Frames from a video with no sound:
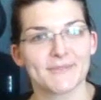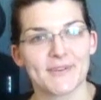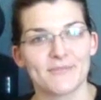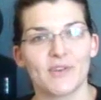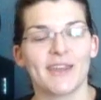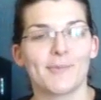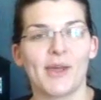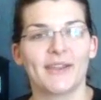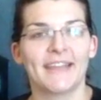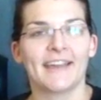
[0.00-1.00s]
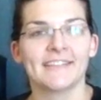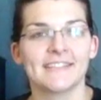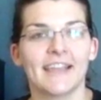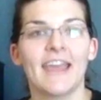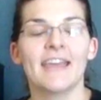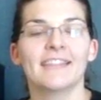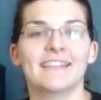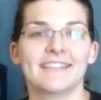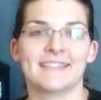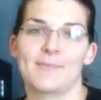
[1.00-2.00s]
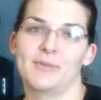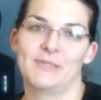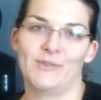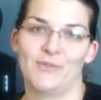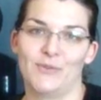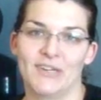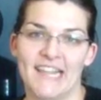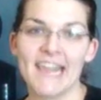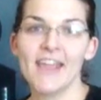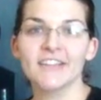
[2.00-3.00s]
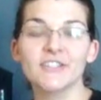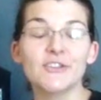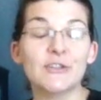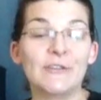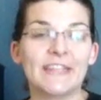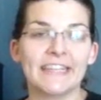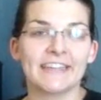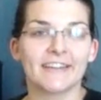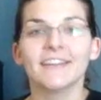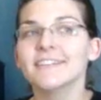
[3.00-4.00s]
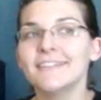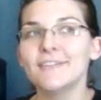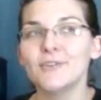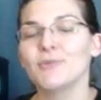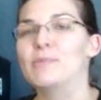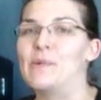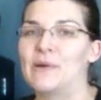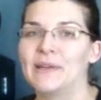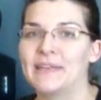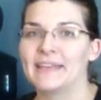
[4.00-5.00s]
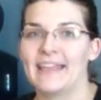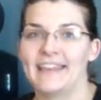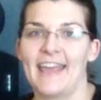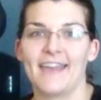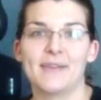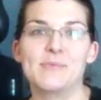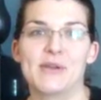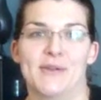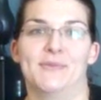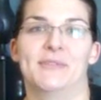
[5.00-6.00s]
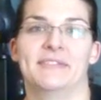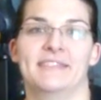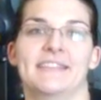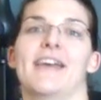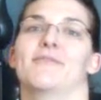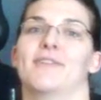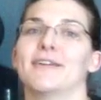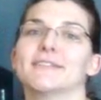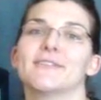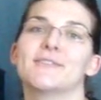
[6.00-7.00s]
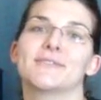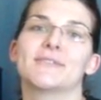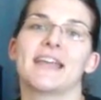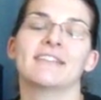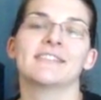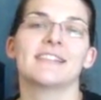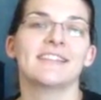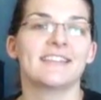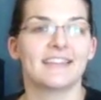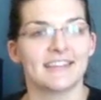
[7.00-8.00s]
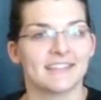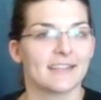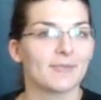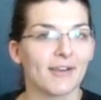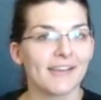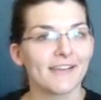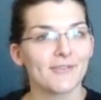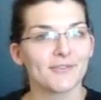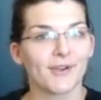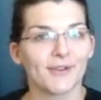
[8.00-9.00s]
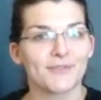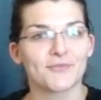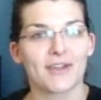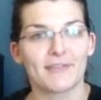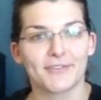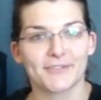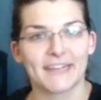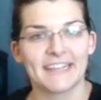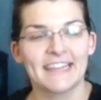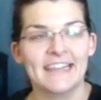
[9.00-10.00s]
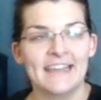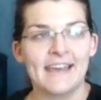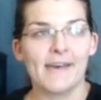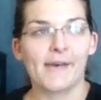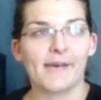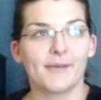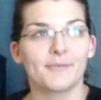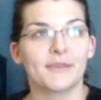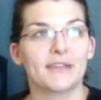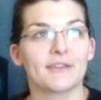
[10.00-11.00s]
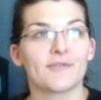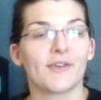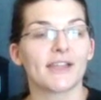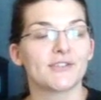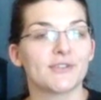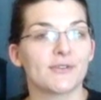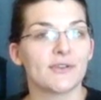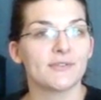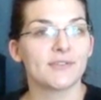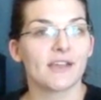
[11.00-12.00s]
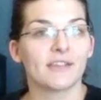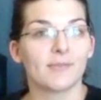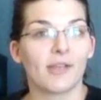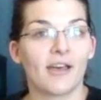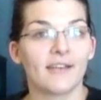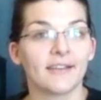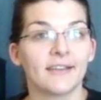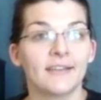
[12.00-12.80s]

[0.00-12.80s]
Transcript: Plus One video podcast. This is episode 40, New Year, New Book, and I'm your host, Steph, also known as the Knitting Samurai over on Ravelry. Um, you can find show notes on the blog,